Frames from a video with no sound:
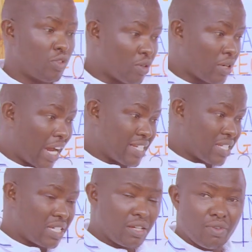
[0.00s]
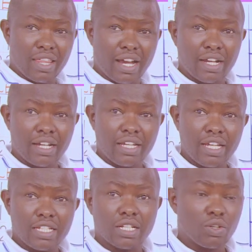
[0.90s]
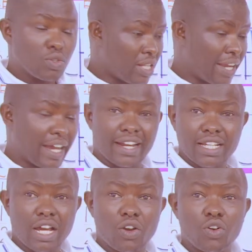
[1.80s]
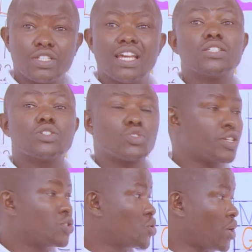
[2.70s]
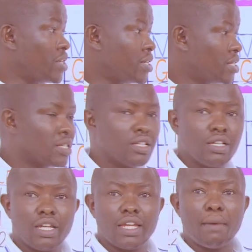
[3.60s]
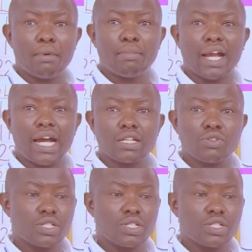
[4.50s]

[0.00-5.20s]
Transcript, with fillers: you can see whether it looks like a rectangle, just try to trace it in a paper cutout.